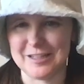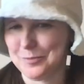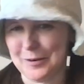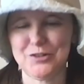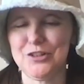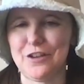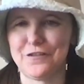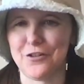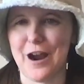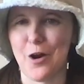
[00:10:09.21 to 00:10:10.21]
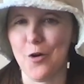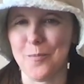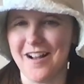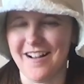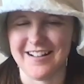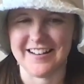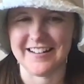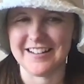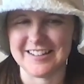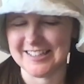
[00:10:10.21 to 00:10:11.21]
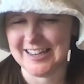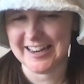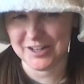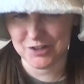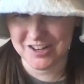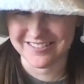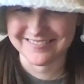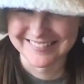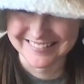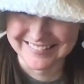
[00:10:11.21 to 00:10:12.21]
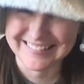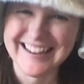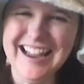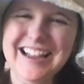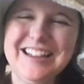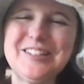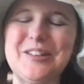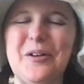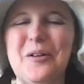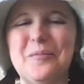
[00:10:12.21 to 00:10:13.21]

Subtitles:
especially if you're at home on a staycation. So,